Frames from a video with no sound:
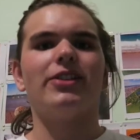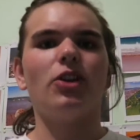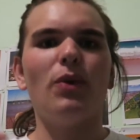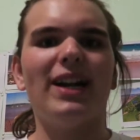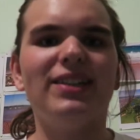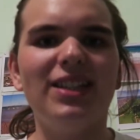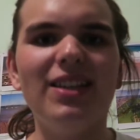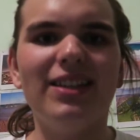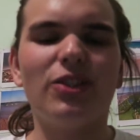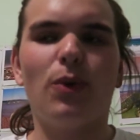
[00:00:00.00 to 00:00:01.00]
So when I see
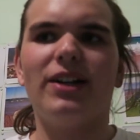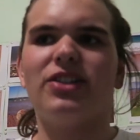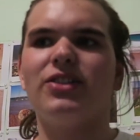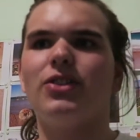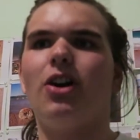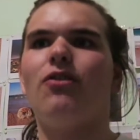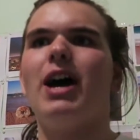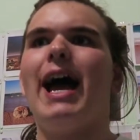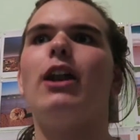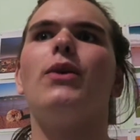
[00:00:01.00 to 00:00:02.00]
these questions of,
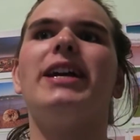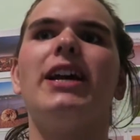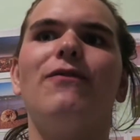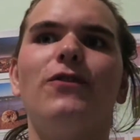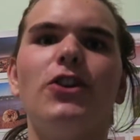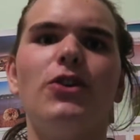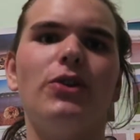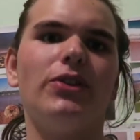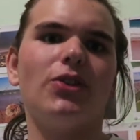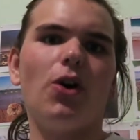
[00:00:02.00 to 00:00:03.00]
how do I get
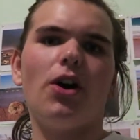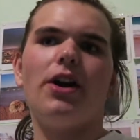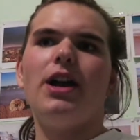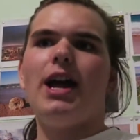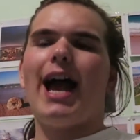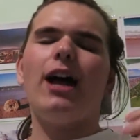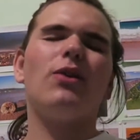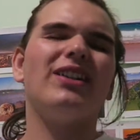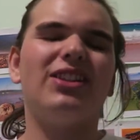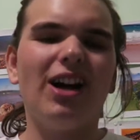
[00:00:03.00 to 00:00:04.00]
views? Or how
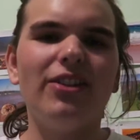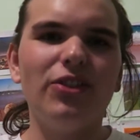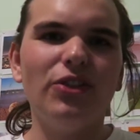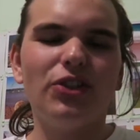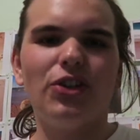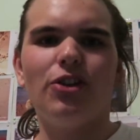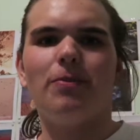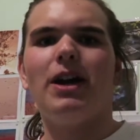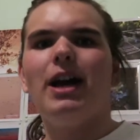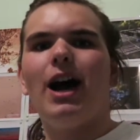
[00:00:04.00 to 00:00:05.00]
do I start
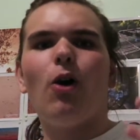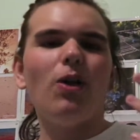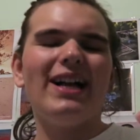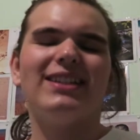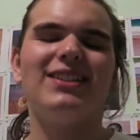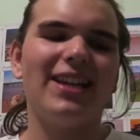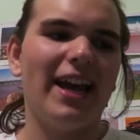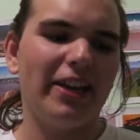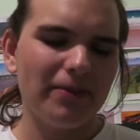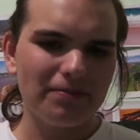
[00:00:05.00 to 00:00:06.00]
YouTube? All I can
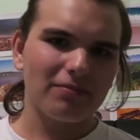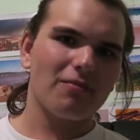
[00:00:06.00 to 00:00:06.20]
say,